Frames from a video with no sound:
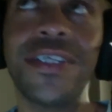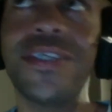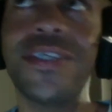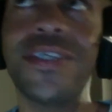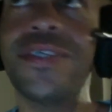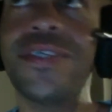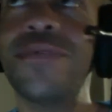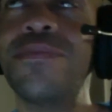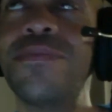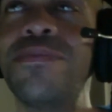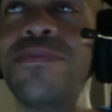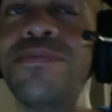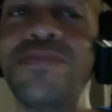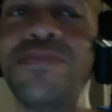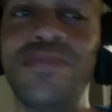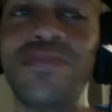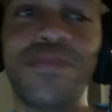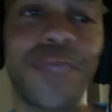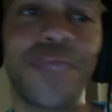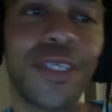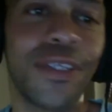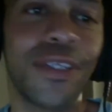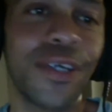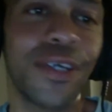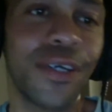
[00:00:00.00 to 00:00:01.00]

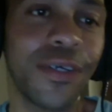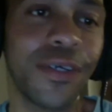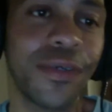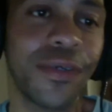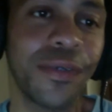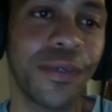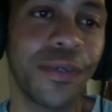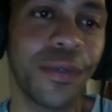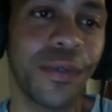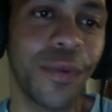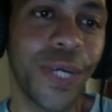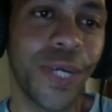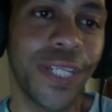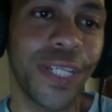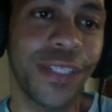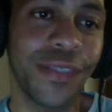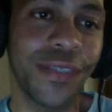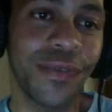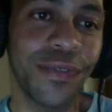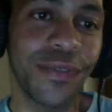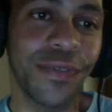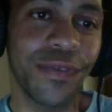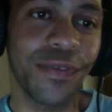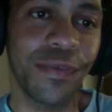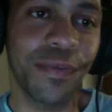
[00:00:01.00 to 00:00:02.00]
um, one
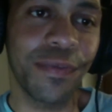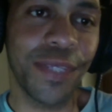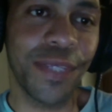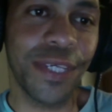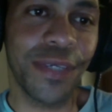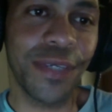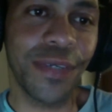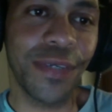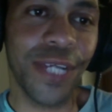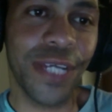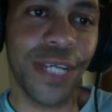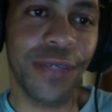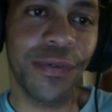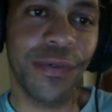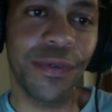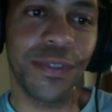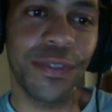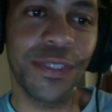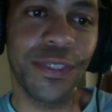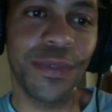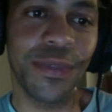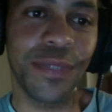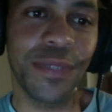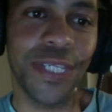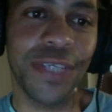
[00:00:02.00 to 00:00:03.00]
twos from there or like
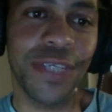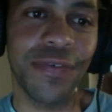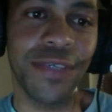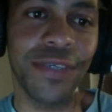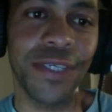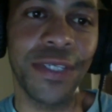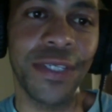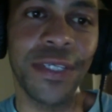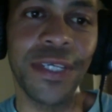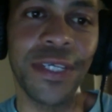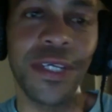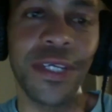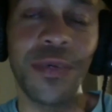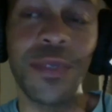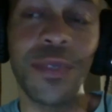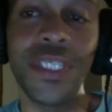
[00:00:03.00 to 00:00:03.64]
two whatever, which